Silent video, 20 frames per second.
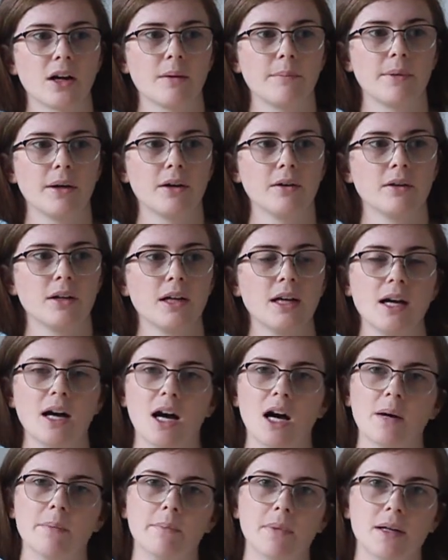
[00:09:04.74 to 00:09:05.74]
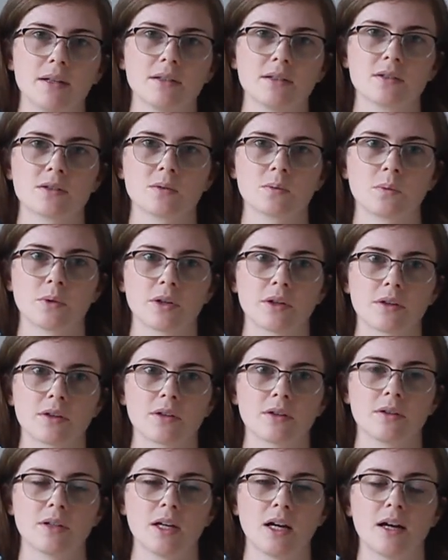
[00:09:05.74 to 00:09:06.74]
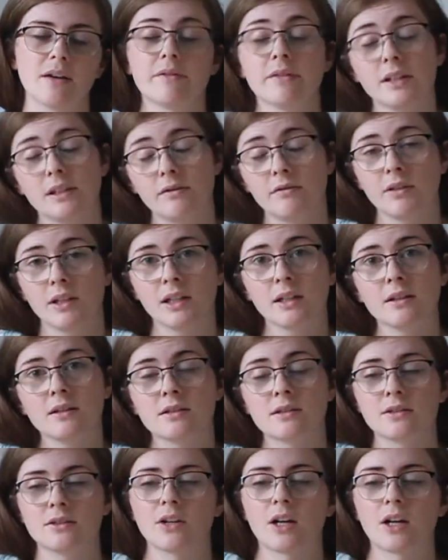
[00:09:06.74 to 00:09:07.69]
about a month's worth of evenings,